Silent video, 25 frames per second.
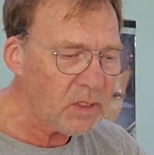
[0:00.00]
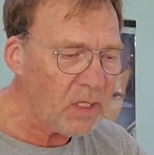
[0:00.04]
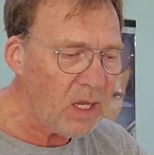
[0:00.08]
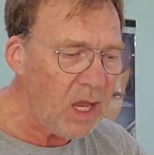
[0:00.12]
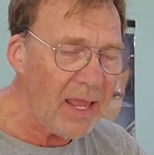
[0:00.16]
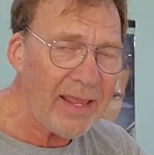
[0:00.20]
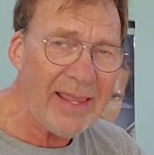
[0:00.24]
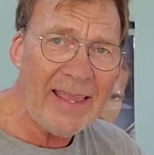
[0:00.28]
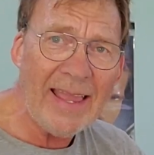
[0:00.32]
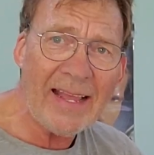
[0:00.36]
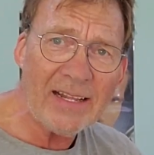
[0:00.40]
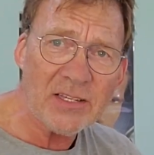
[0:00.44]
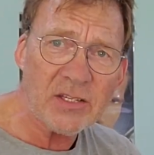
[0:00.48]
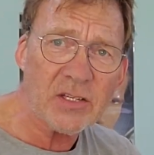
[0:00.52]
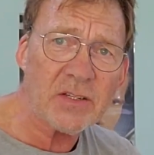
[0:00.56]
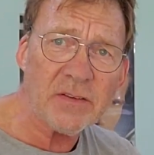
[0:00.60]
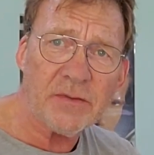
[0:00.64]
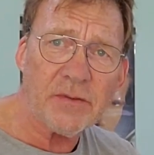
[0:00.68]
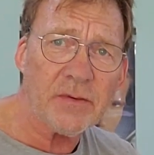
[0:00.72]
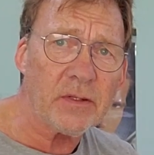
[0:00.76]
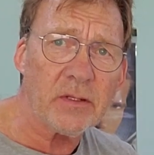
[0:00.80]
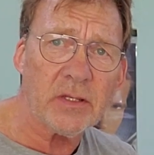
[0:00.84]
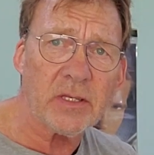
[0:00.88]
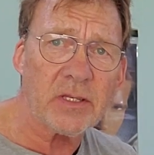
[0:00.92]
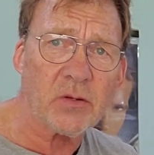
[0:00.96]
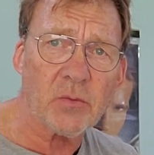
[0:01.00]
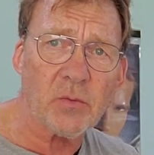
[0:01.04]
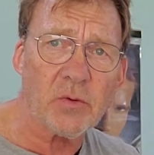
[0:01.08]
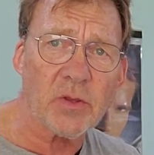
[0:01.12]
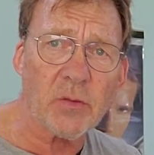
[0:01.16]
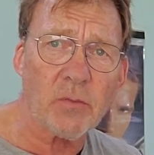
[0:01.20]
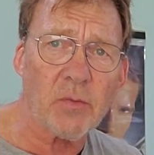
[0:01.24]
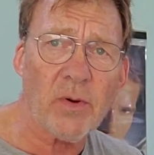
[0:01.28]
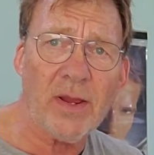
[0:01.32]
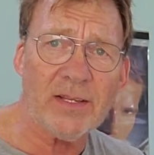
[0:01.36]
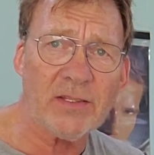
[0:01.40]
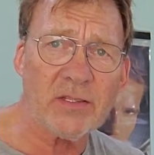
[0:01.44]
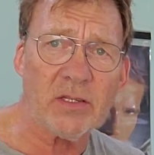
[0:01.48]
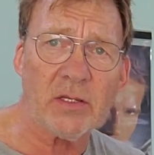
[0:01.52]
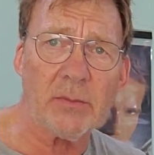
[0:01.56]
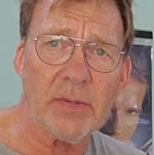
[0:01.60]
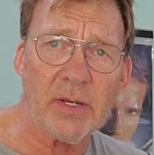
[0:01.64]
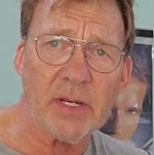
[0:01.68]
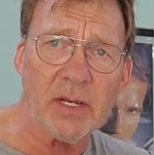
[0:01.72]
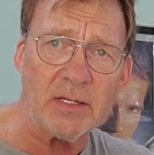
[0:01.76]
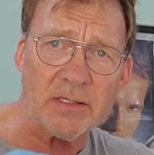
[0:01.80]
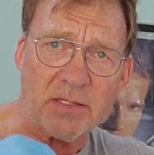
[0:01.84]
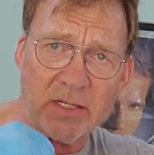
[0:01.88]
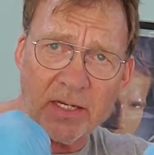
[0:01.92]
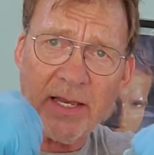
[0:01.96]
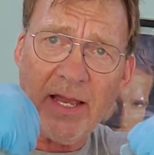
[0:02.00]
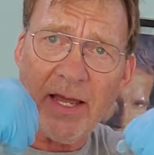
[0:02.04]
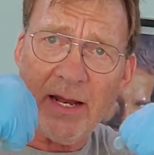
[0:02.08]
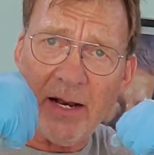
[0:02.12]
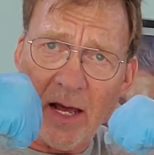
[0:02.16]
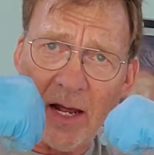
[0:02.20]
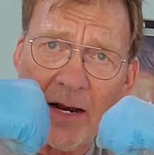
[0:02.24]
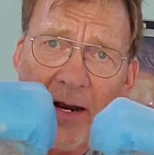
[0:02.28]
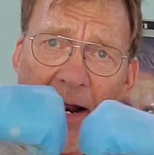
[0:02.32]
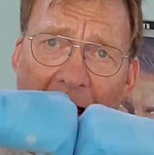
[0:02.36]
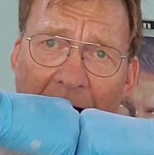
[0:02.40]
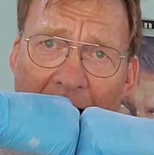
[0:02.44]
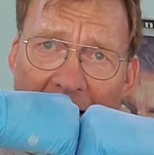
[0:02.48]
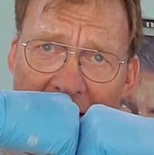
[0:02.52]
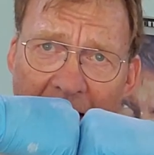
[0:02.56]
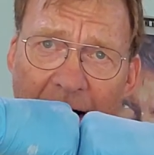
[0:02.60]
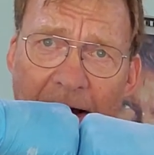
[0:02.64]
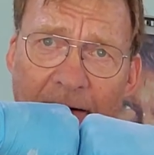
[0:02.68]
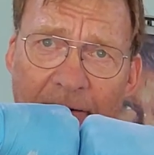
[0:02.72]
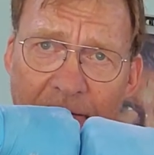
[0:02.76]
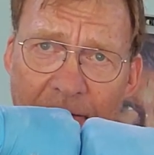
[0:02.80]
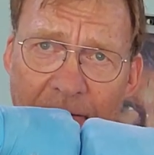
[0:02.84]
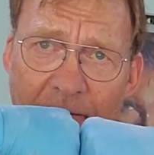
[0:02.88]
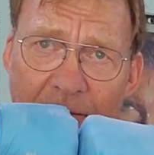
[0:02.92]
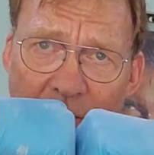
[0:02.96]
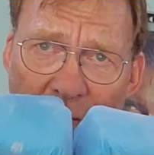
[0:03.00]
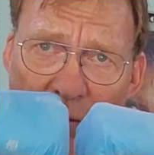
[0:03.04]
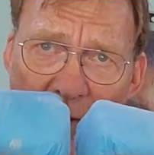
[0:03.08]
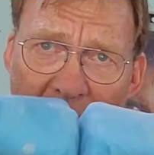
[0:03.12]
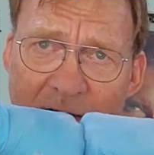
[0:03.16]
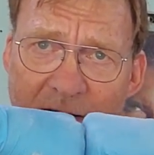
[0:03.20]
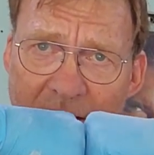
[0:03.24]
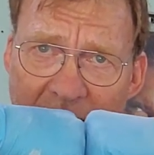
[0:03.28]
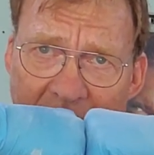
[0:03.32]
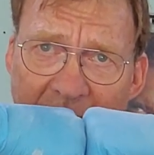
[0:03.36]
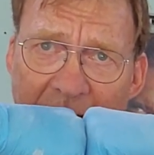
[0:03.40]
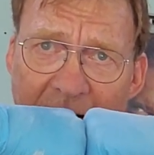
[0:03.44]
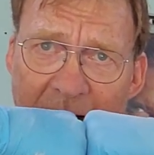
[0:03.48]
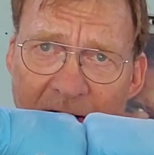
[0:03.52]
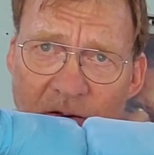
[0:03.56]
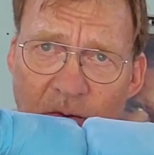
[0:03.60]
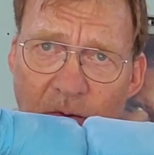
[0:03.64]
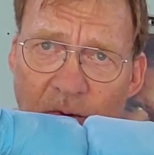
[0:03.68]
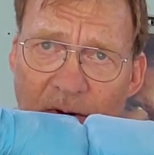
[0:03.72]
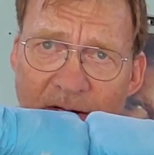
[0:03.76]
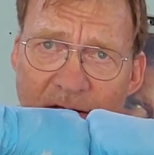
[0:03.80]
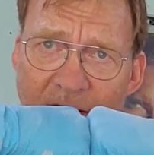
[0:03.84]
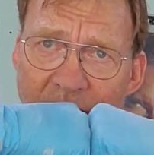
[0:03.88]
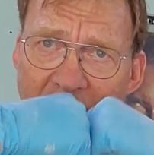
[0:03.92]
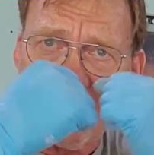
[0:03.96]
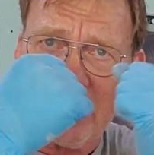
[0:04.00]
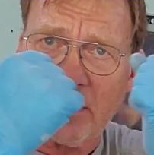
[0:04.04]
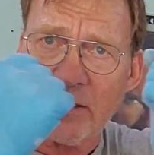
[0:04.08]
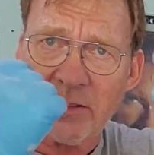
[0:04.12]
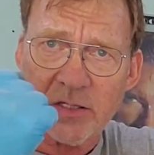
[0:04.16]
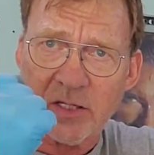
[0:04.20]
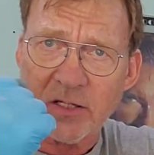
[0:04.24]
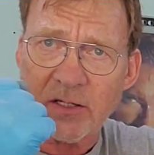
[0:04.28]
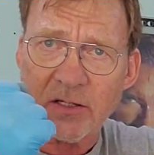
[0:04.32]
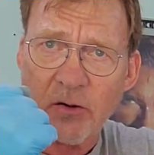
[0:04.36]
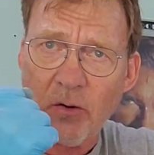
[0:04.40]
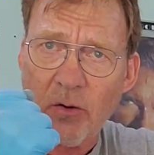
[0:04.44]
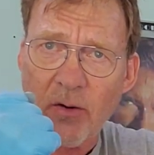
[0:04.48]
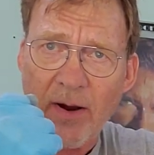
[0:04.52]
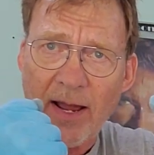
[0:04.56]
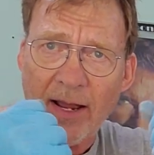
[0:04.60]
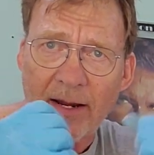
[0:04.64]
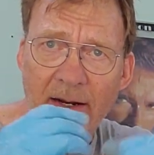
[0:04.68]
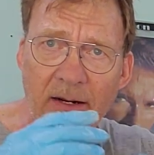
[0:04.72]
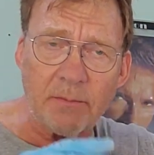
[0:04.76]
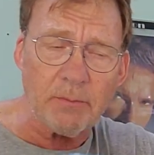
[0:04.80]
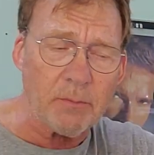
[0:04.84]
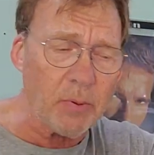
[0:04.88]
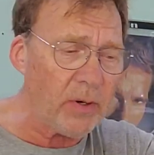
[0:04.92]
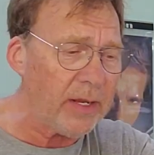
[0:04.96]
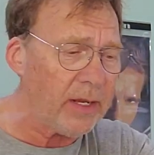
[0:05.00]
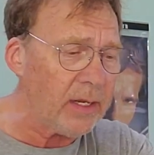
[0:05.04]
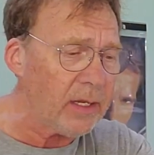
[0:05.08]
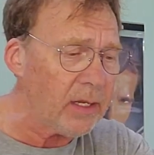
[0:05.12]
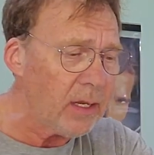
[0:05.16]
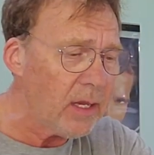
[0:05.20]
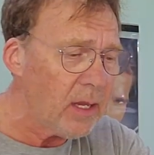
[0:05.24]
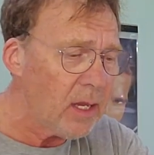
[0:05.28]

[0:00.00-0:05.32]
I can't just fill this with resin, because again, I'd have resin against resin, it'll just crack and break.